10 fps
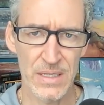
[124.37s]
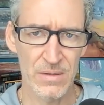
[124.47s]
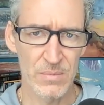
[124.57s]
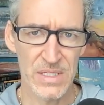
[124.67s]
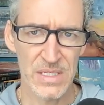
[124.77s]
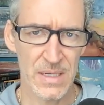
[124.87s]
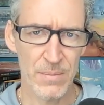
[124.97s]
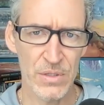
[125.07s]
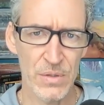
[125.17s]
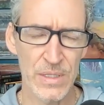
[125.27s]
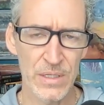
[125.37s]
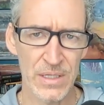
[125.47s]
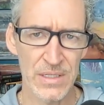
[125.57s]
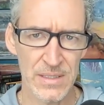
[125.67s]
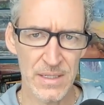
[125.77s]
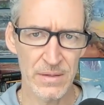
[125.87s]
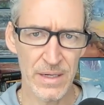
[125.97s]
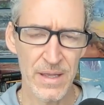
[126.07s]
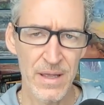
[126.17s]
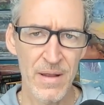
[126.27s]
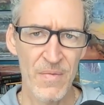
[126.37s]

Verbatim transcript: any other business opportunity you're considering,